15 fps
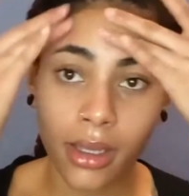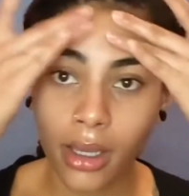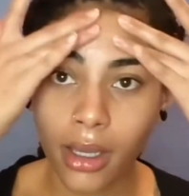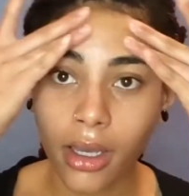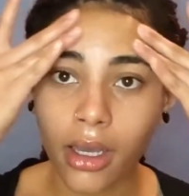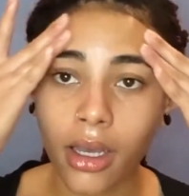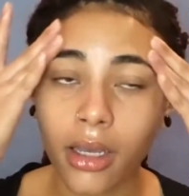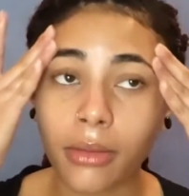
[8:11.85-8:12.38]

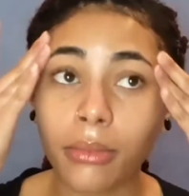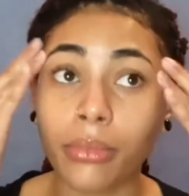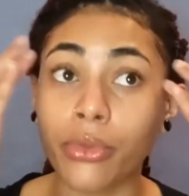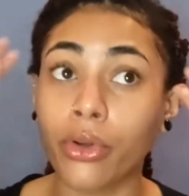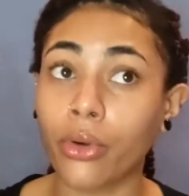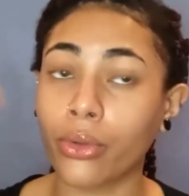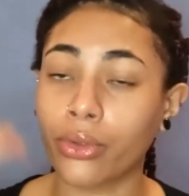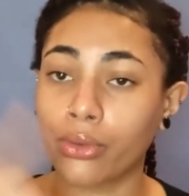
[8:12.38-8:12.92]

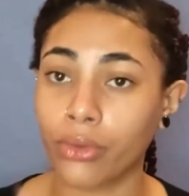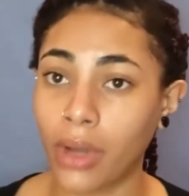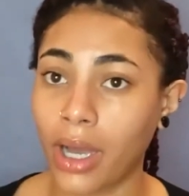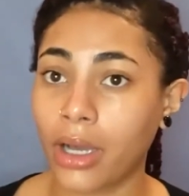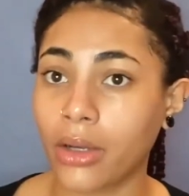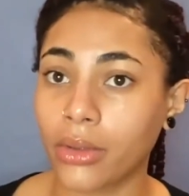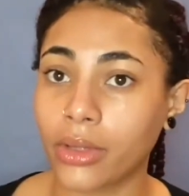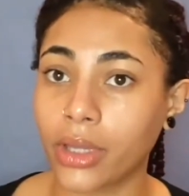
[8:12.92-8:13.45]
Though
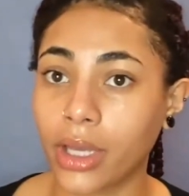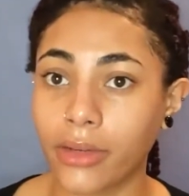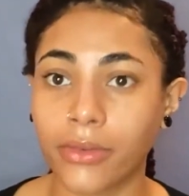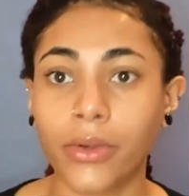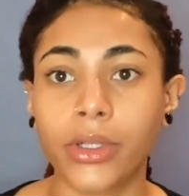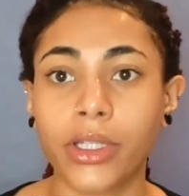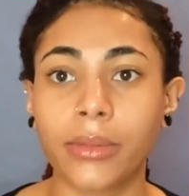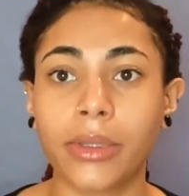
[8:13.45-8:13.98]
throughout that
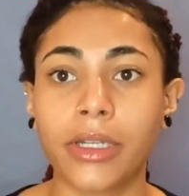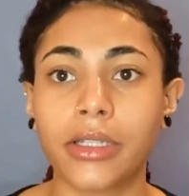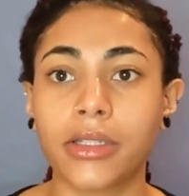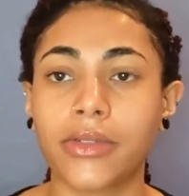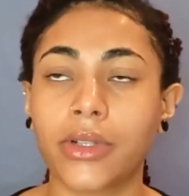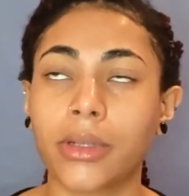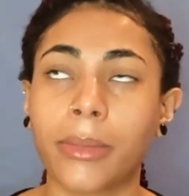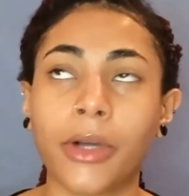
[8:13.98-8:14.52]
40 minutes,
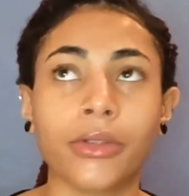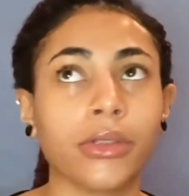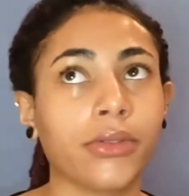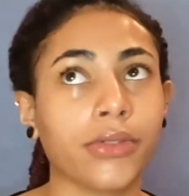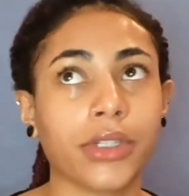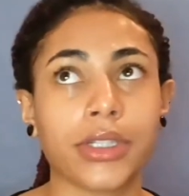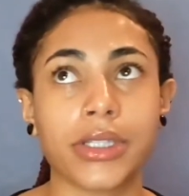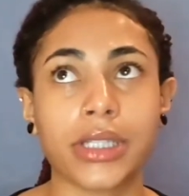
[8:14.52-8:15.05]
for about the
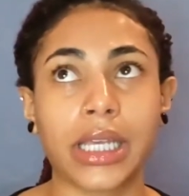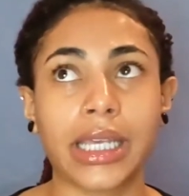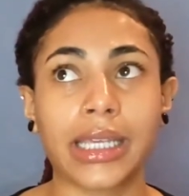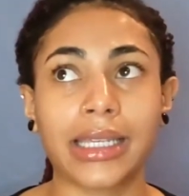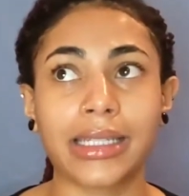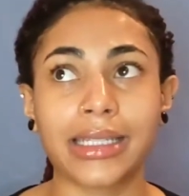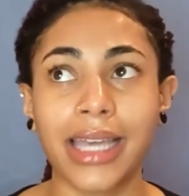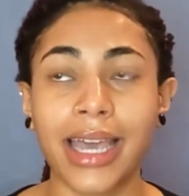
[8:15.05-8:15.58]
first
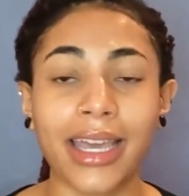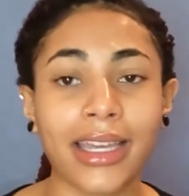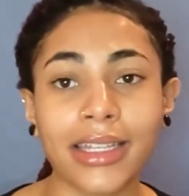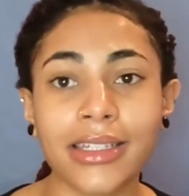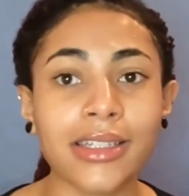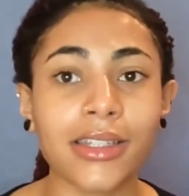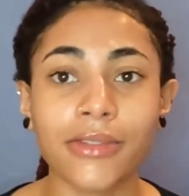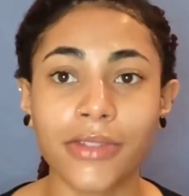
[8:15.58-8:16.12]
like
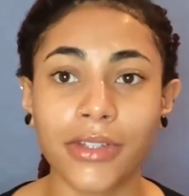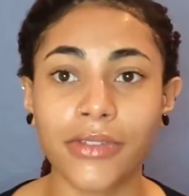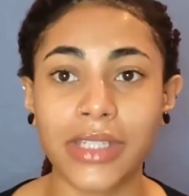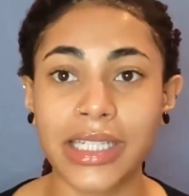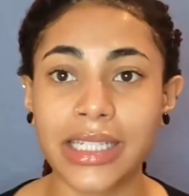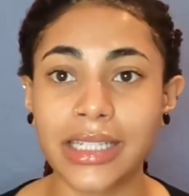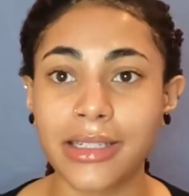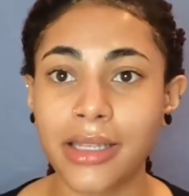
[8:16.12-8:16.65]
10 to
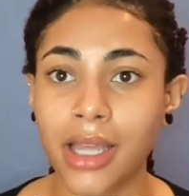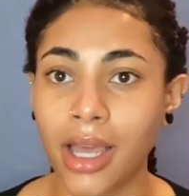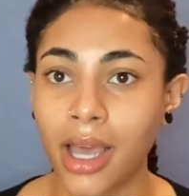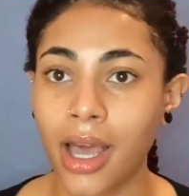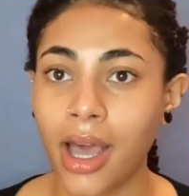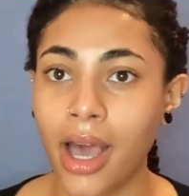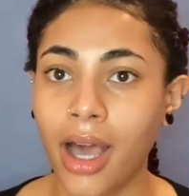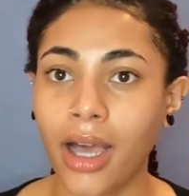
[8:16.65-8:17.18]
15,
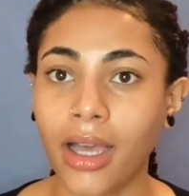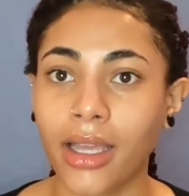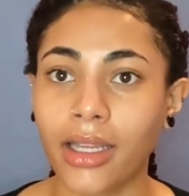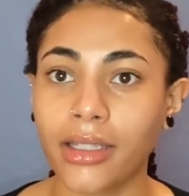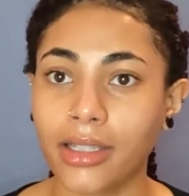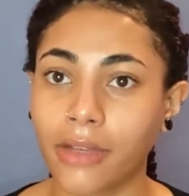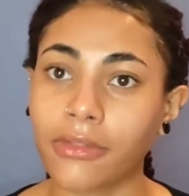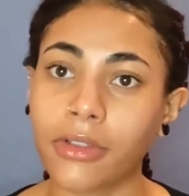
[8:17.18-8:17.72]
I
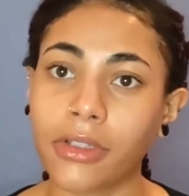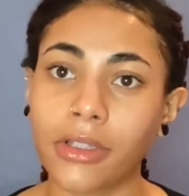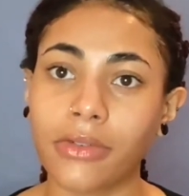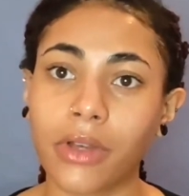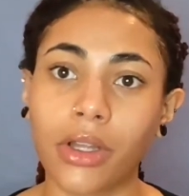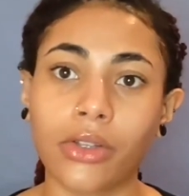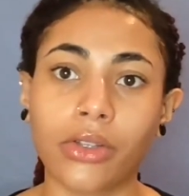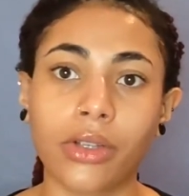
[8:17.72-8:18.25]
definitely
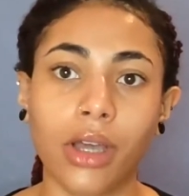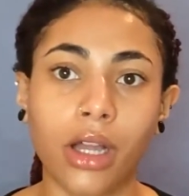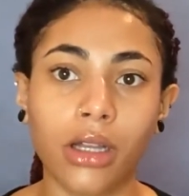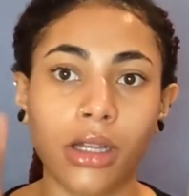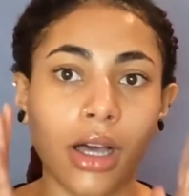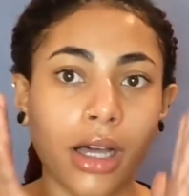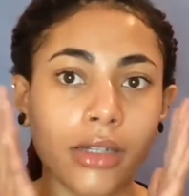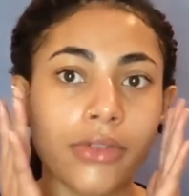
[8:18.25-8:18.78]
felt a
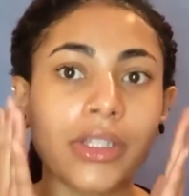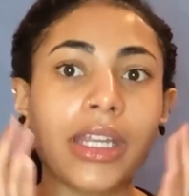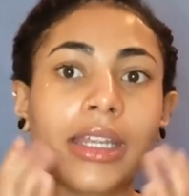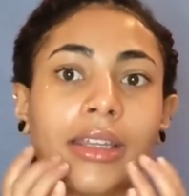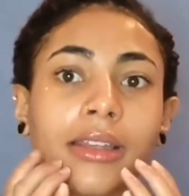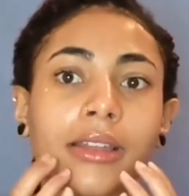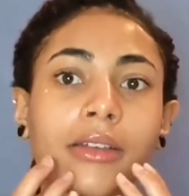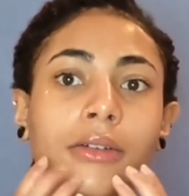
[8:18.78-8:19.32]
lot of
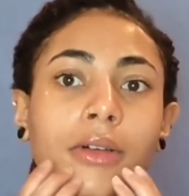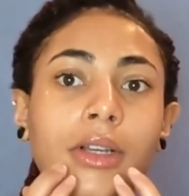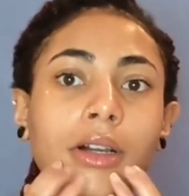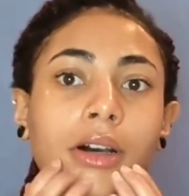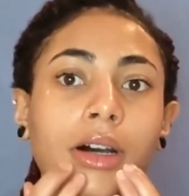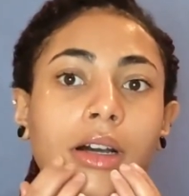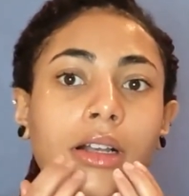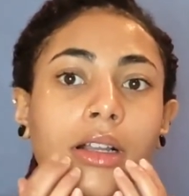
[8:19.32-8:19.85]
tingling going
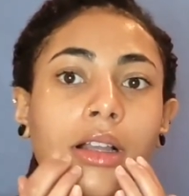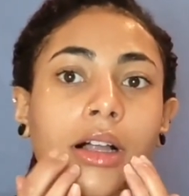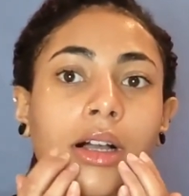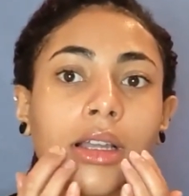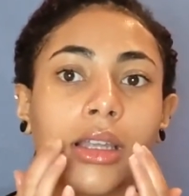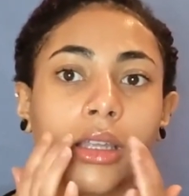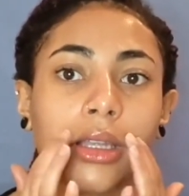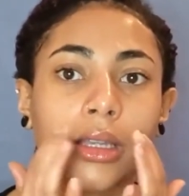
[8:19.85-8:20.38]
on
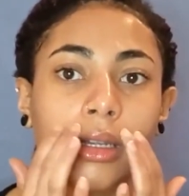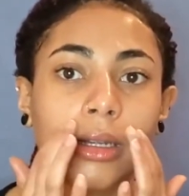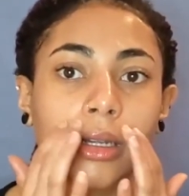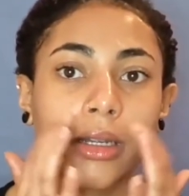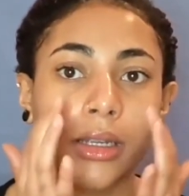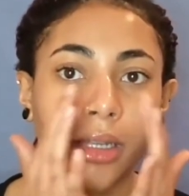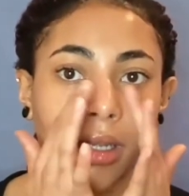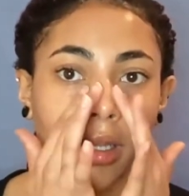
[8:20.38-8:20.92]
along
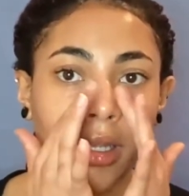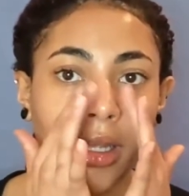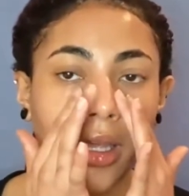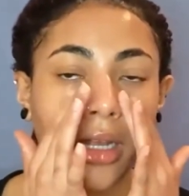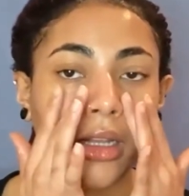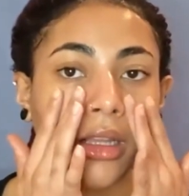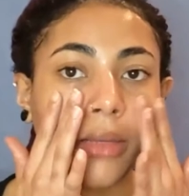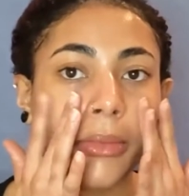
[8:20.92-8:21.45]
here
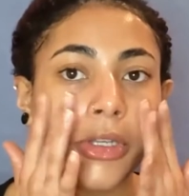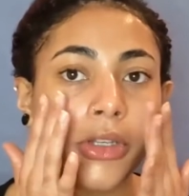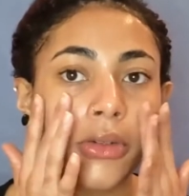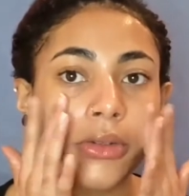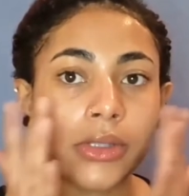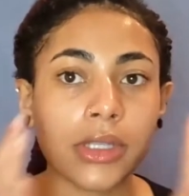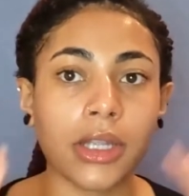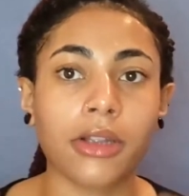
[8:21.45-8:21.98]
and along my
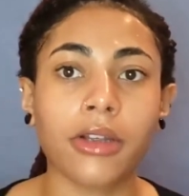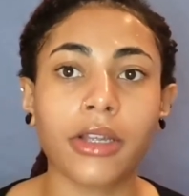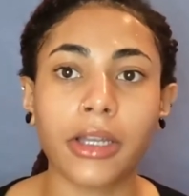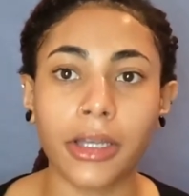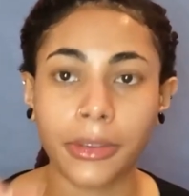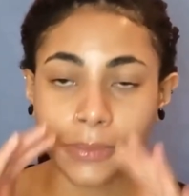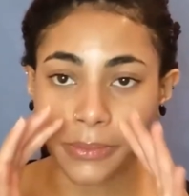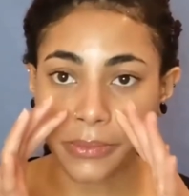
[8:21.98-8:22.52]
nose area.